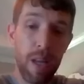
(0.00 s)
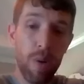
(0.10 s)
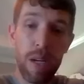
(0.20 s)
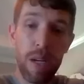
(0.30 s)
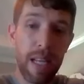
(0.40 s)
were
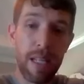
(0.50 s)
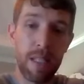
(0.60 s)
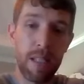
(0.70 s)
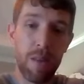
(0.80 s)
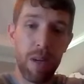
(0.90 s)
days
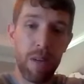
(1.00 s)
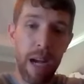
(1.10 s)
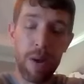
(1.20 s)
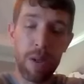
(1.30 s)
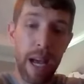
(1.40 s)
whenever i
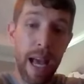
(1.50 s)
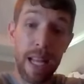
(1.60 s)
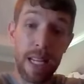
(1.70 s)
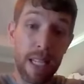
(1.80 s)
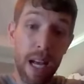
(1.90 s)
was i had to
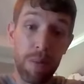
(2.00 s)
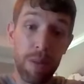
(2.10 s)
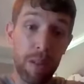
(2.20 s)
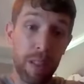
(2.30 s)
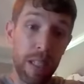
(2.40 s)
stop
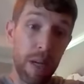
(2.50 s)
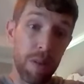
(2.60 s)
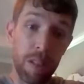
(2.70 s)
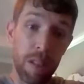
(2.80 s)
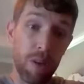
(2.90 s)
too because i was
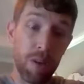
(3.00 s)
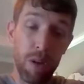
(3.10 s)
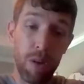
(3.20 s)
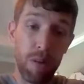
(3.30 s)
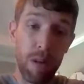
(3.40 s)
you know
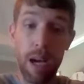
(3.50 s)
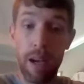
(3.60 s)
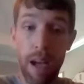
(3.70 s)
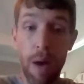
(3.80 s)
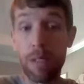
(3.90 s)
so I,
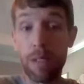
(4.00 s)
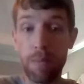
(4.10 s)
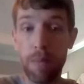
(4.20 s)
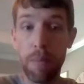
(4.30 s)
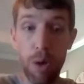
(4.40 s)
I was
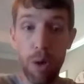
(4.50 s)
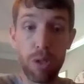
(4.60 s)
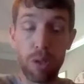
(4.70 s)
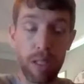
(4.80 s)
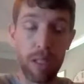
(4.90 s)

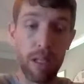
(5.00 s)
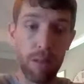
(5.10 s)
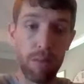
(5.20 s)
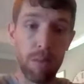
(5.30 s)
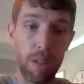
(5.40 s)
emotionally you
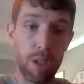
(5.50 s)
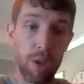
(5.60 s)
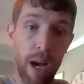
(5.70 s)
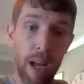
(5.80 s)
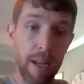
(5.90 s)
know
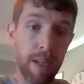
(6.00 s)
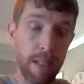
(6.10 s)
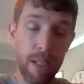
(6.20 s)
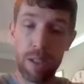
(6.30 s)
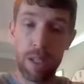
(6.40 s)
distraught and
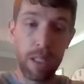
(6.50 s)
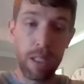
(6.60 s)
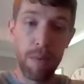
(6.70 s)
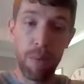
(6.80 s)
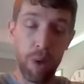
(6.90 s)
tears on the
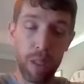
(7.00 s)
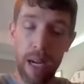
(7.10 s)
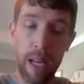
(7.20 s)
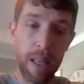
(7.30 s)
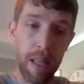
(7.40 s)
keyboard
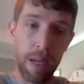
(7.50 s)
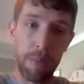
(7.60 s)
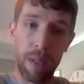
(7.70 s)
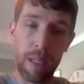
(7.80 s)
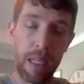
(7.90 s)
kind of thing
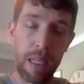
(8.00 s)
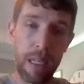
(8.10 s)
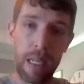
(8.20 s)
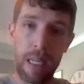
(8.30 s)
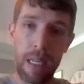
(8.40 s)
but
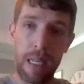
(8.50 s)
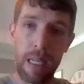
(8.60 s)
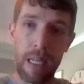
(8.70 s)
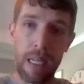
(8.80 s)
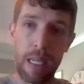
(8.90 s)

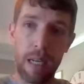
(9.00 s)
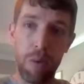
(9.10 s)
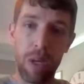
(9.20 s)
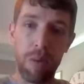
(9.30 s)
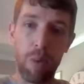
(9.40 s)

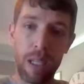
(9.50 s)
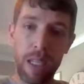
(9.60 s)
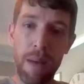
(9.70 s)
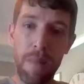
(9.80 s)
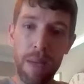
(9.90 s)
what what
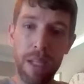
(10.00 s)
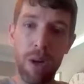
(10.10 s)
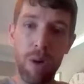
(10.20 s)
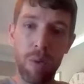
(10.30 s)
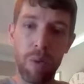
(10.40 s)
kept me
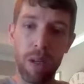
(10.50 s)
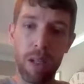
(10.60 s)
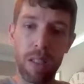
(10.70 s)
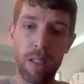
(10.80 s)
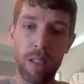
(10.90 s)
going
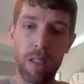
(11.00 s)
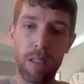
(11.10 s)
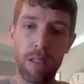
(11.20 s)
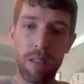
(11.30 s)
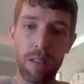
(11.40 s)

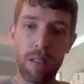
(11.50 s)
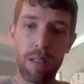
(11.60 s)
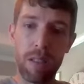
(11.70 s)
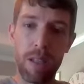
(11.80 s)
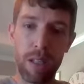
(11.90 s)
was
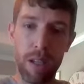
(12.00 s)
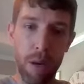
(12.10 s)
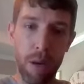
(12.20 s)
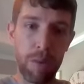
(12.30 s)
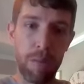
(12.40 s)
this could
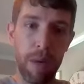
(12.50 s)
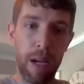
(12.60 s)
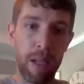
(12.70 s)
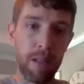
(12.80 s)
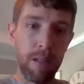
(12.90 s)
help
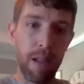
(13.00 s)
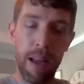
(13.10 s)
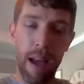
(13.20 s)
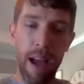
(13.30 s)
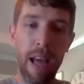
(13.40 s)
somebody
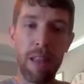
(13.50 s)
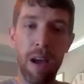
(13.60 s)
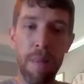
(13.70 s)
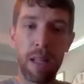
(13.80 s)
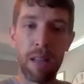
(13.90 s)
i i
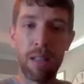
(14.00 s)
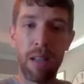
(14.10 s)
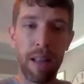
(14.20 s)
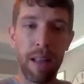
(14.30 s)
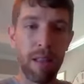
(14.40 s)
thought about
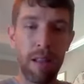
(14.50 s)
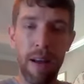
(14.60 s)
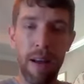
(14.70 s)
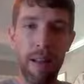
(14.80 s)
i I,